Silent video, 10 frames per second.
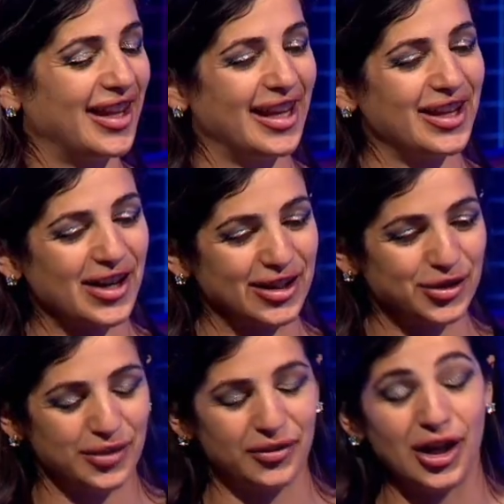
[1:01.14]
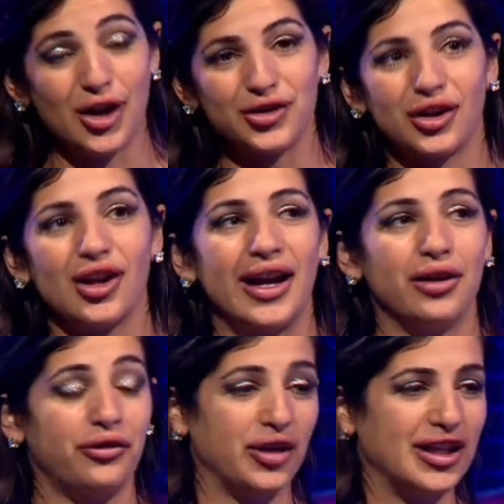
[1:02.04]
then I saw some videos online
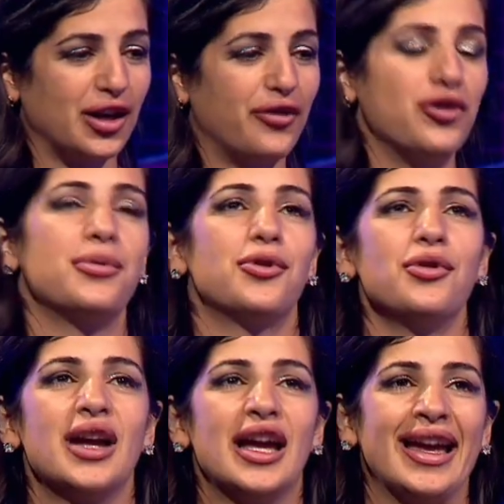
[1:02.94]
of freestyle football